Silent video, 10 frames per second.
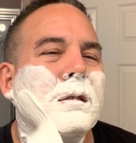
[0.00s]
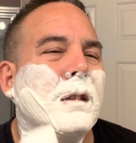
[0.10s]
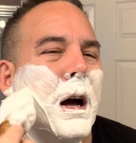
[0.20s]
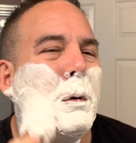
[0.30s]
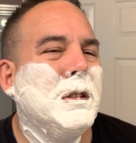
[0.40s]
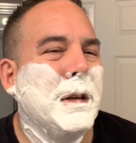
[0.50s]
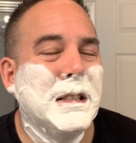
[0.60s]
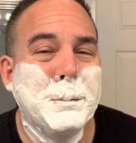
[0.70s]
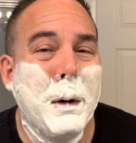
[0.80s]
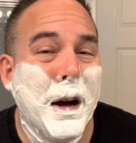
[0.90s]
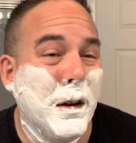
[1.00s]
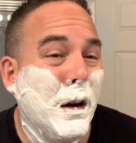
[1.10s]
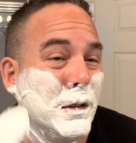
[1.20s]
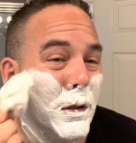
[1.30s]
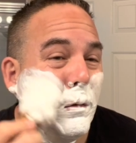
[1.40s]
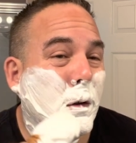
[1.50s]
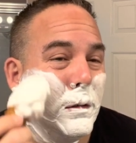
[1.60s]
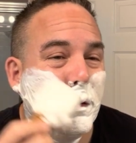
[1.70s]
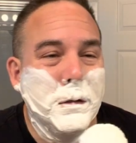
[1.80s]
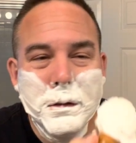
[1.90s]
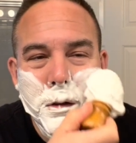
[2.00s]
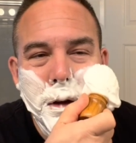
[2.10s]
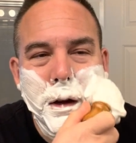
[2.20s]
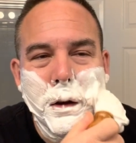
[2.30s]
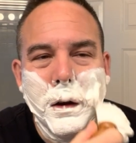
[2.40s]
I wouldn't say spot on to like